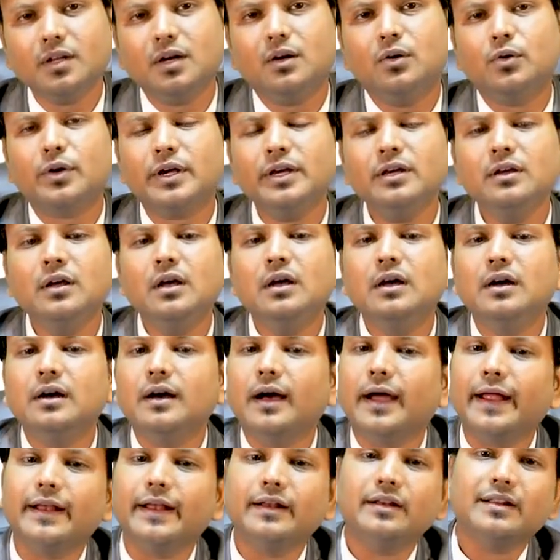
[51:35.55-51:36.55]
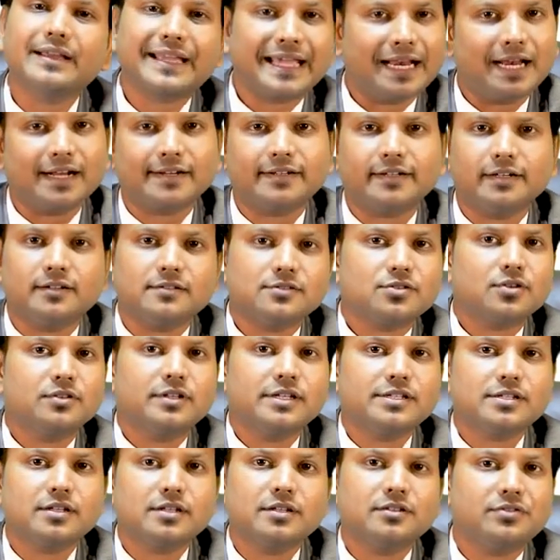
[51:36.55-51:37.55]
okay, and calactin. So
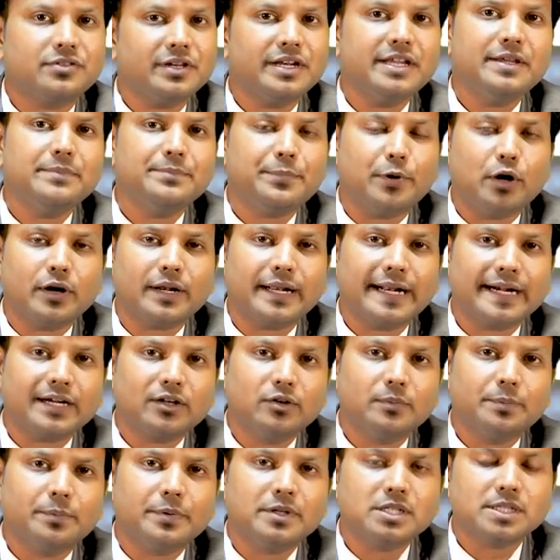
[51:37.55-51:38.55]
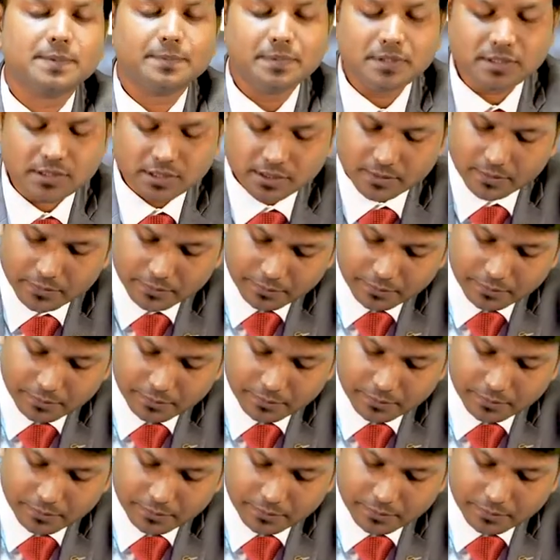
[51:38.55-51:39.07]
these are the three important active principles,